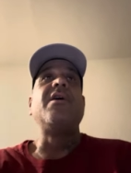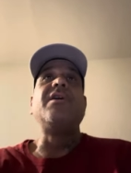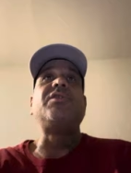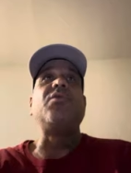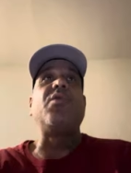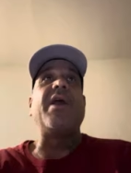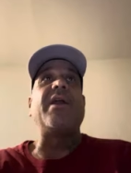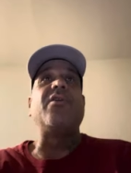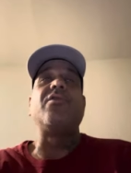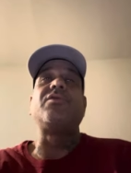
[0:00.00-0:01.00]

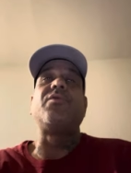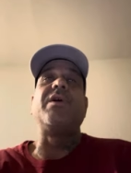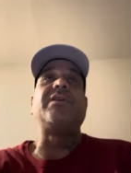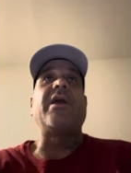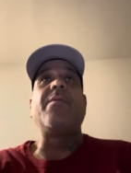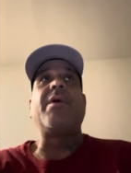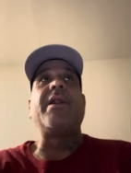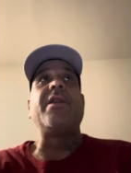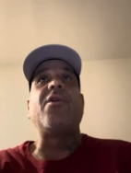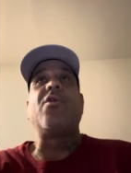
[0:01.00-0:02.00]
Sureños, which
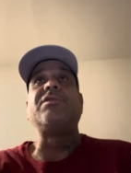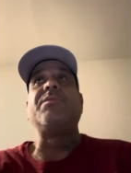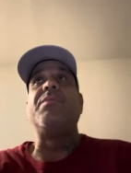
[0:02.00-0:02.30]
everybody knows the